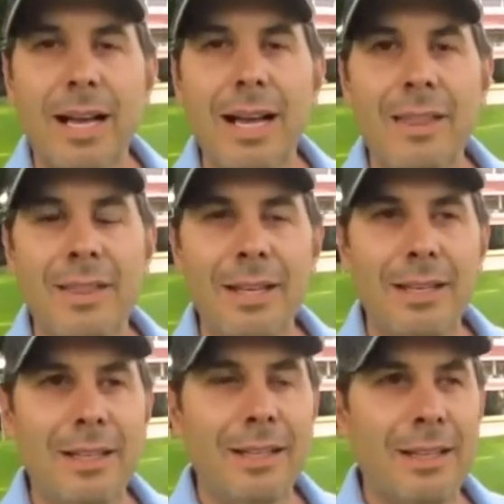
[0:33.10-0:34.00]
I, I
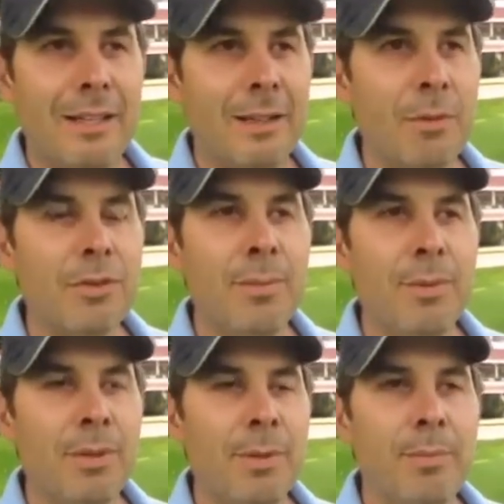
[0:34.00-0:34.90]
think uh, the most
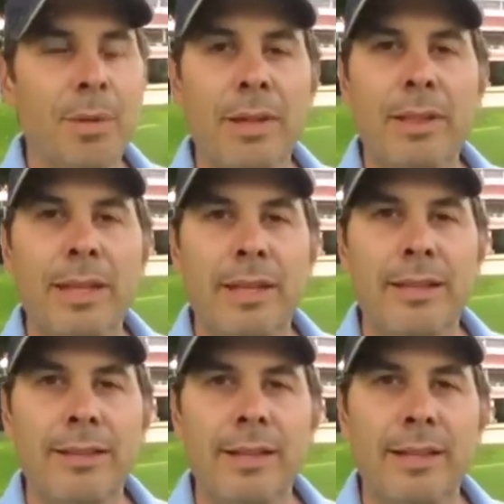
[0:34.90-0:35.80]
important thing
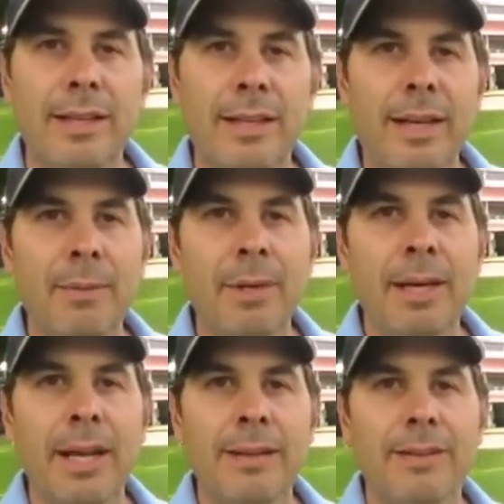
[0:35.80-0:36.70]
is that
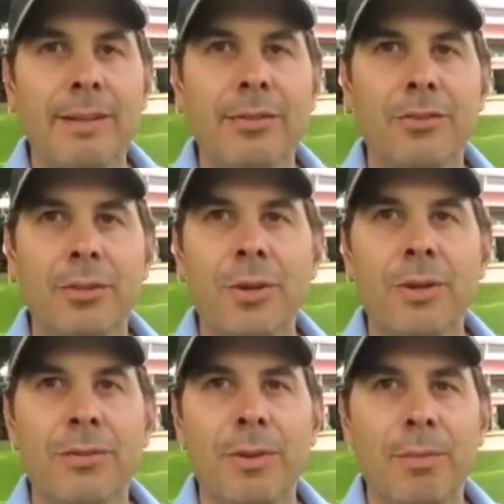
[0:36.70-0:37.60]
everyone has a
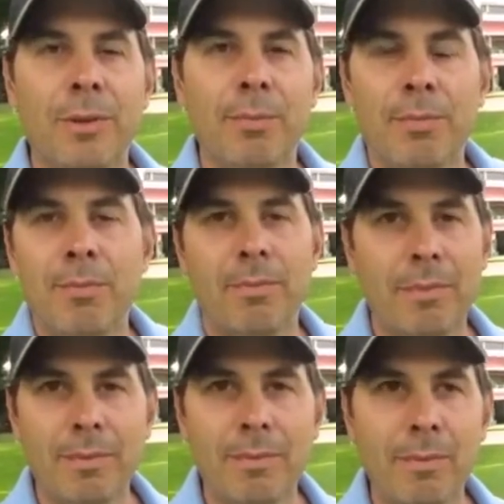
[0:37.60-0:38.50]
story from their
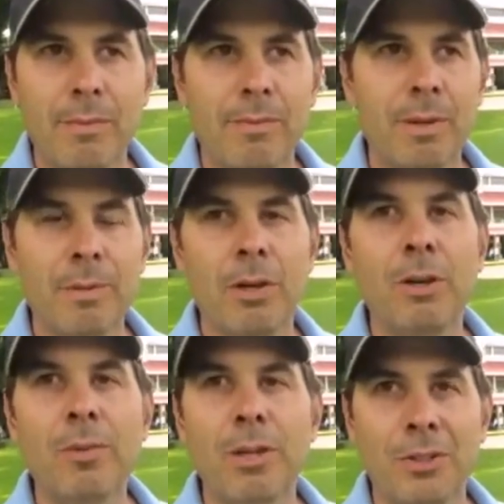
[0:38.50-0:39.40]
from their
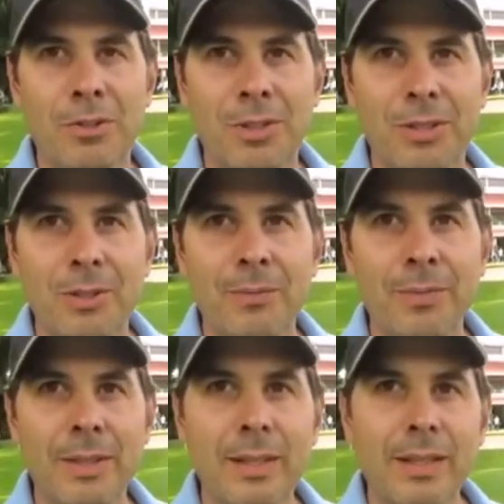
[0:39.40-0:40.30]
home country, no?
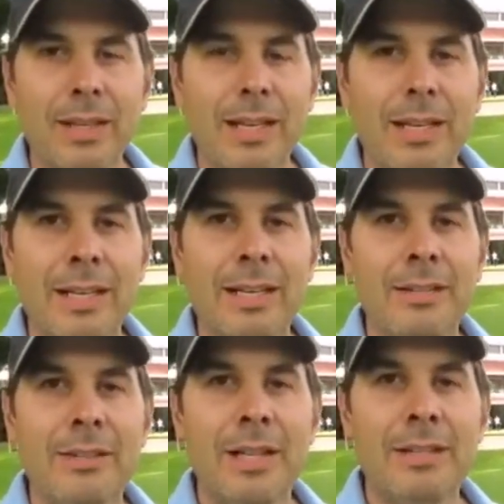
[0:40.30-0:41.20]
And,
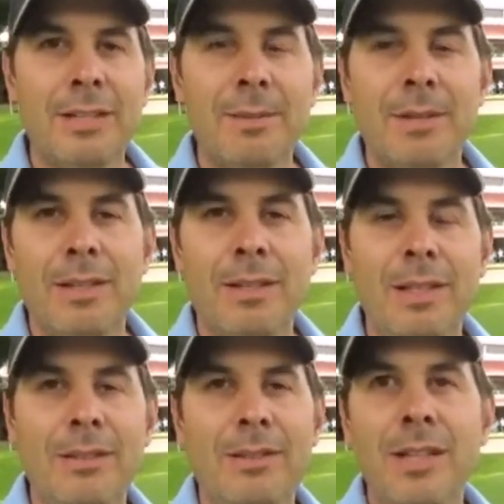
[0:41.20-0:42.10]
and it's not some,
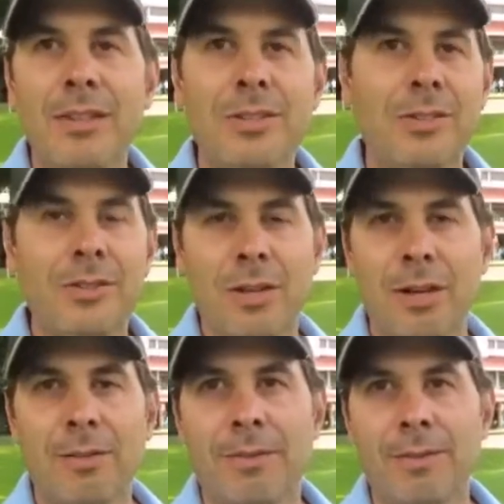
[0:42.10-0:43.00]
it's not just
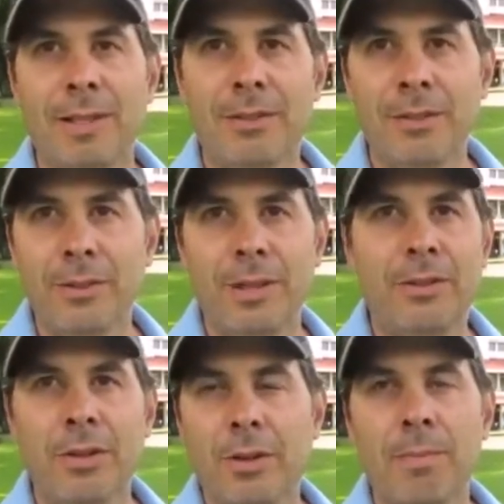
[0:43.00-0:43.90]
golf that you,
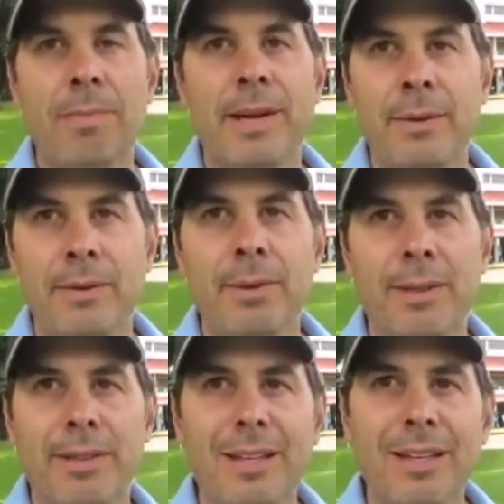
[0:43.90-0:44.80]
that you're comparing
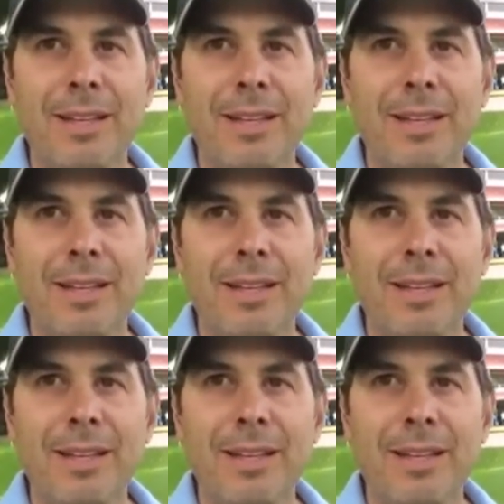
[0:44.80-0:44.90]
with.